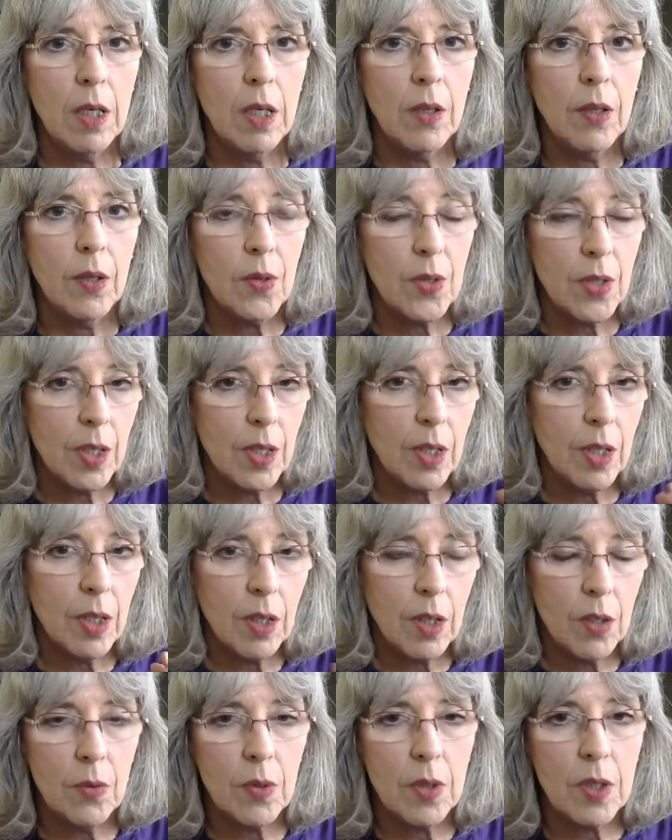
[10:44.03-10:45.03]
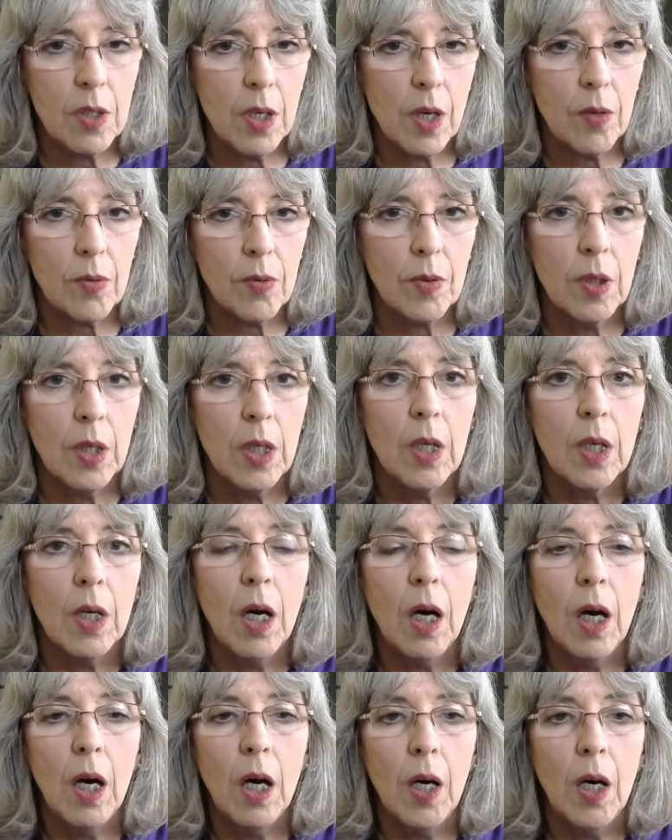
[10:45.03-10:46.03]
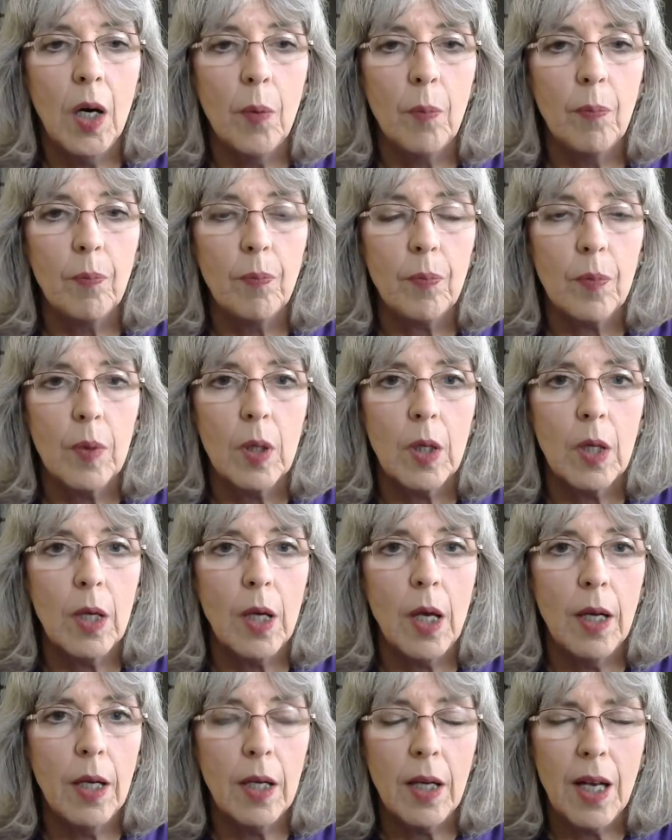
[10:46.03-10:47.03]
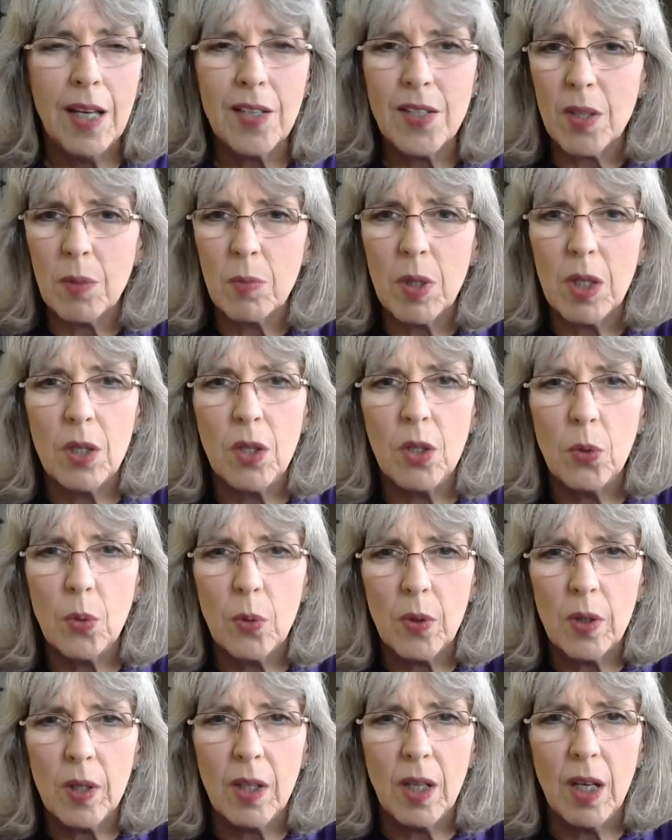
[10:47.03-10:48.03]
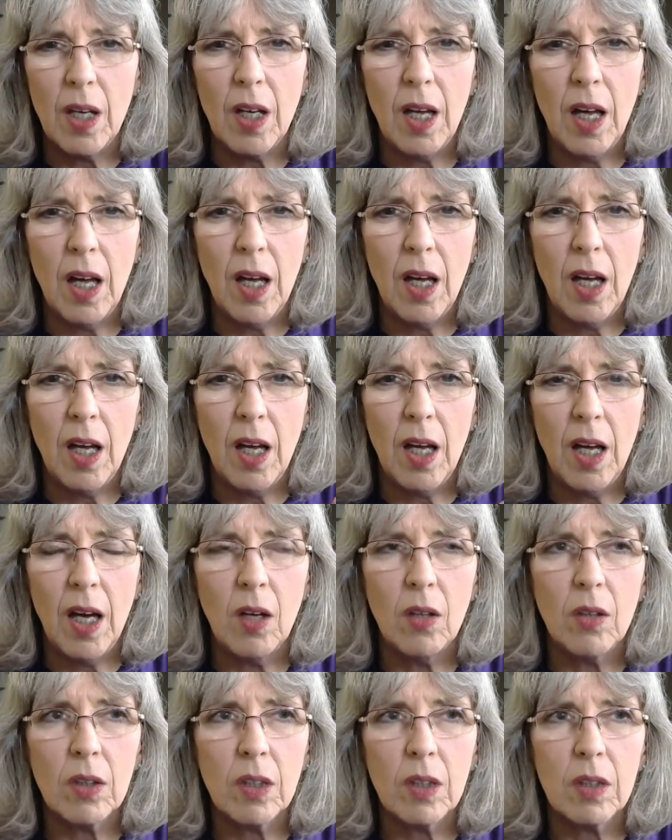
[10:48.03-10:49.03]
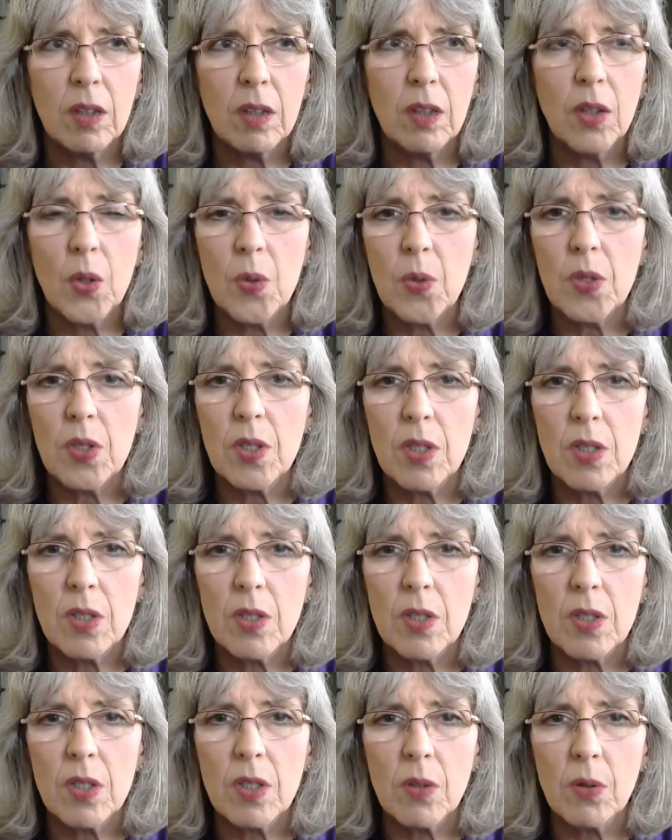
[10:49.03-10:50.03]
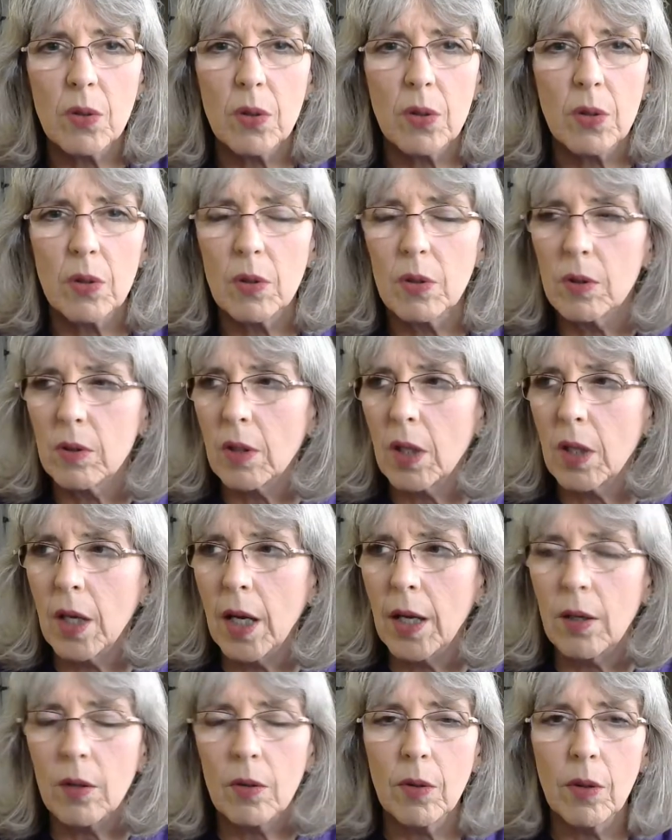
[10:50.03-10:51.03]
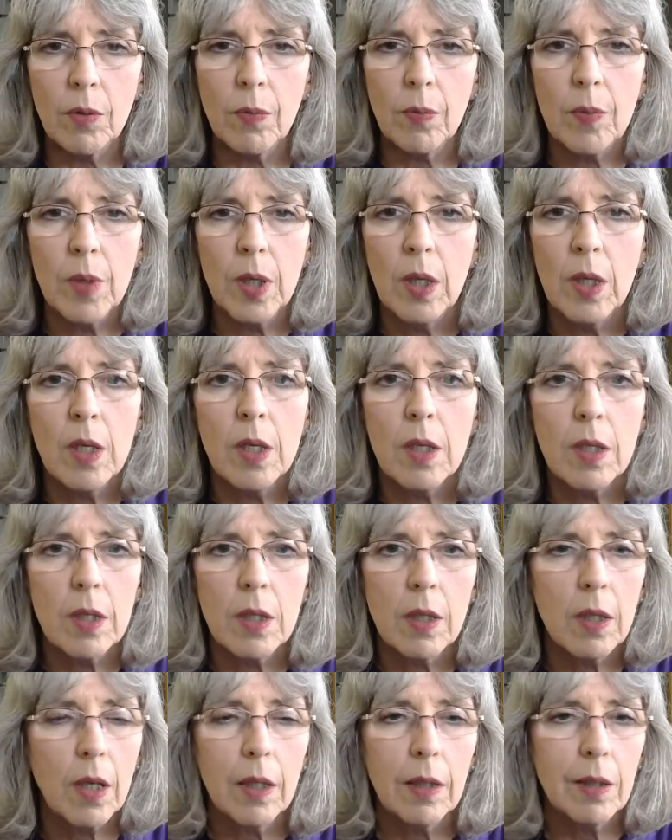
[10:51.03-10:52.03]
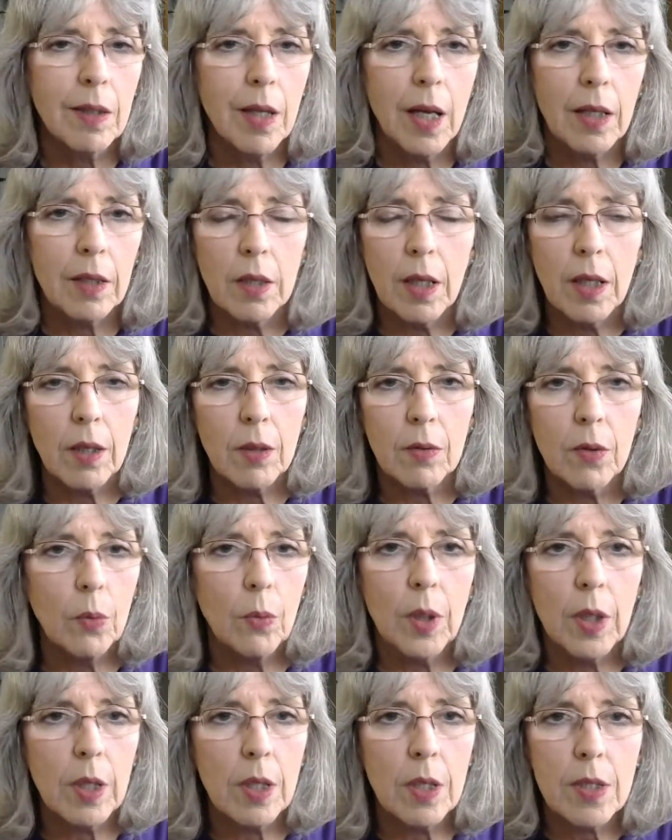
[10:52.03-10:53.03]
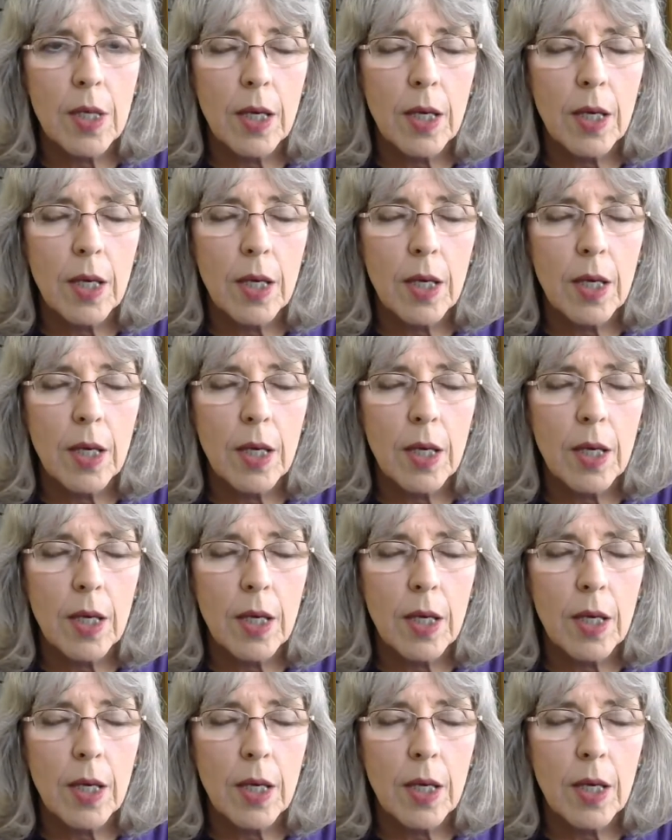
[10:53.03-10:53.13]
There's acute stuff. Um, and it has something to do with alkalosis, or I don't know. I don't know what it is.